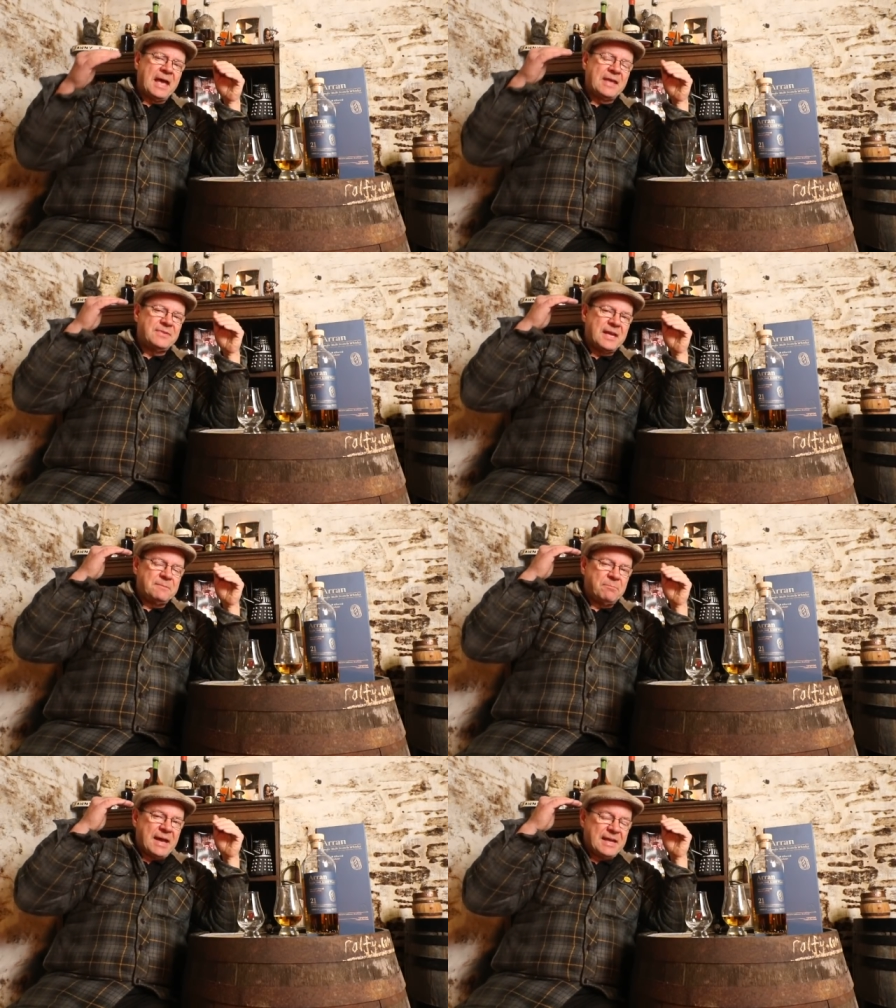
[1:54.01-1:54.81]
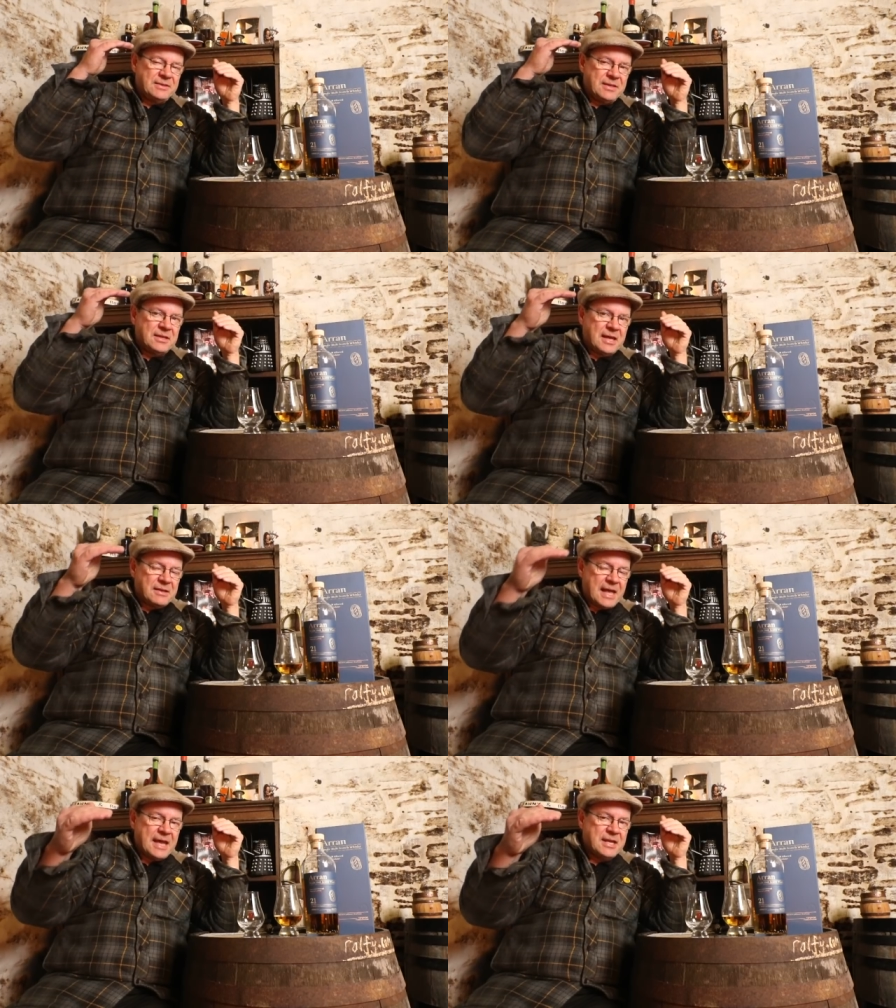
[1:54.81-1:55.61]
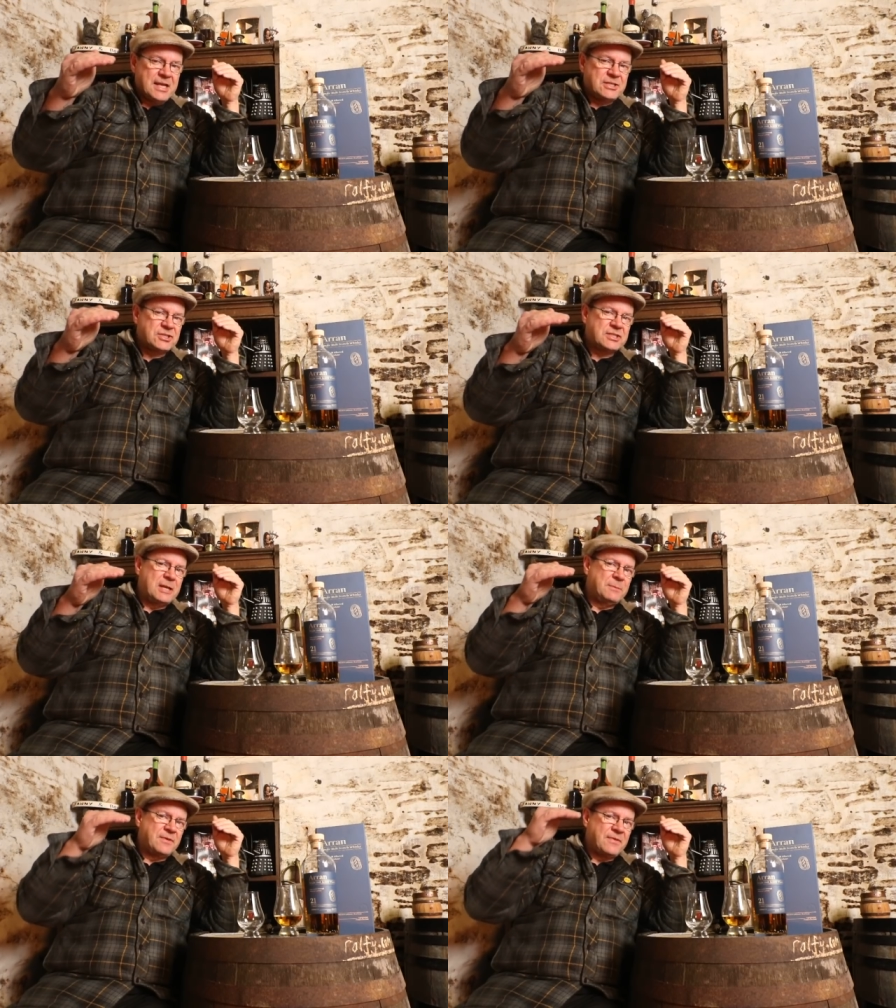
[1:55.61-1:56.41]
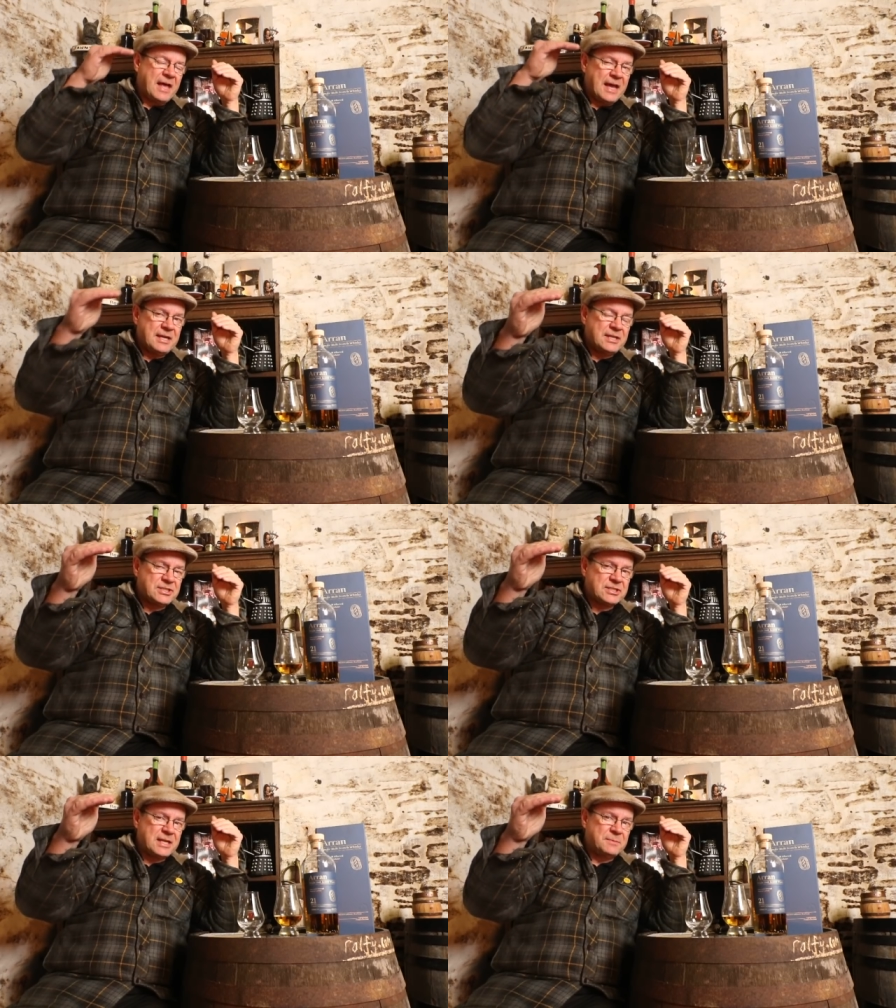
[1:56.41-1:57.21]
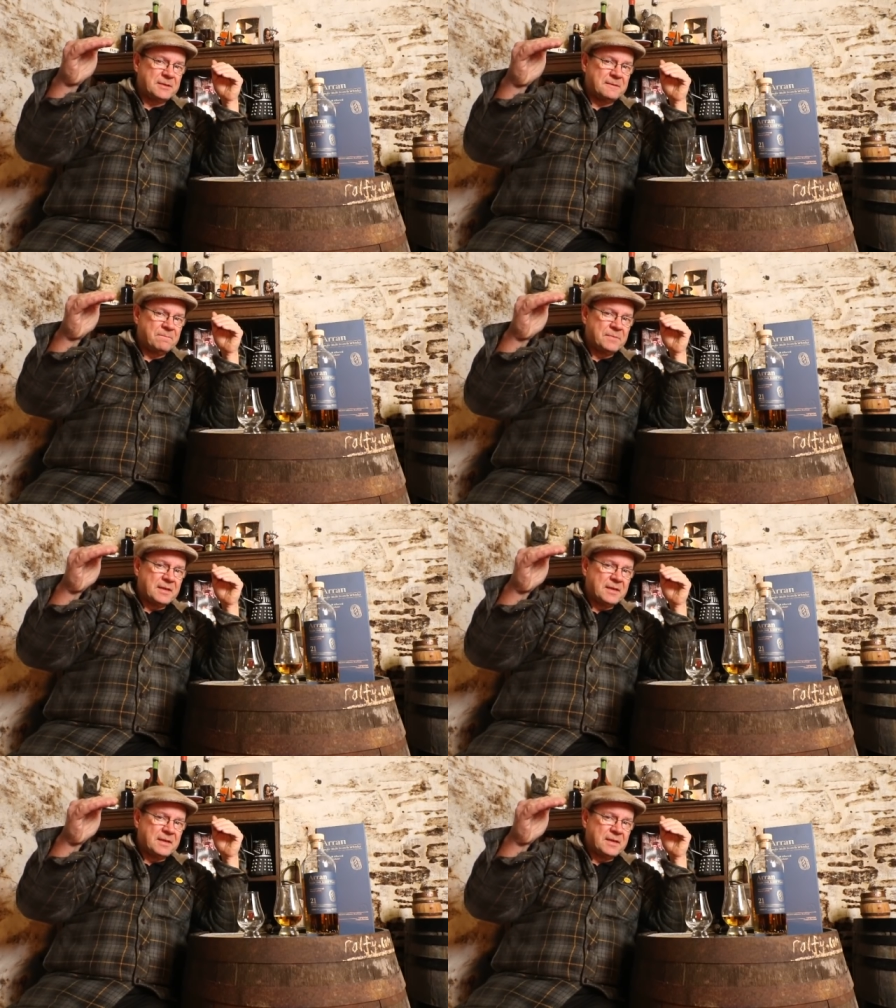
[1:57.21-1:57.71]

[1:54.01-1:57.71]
and then buying the higher age statement. and the higher age statement,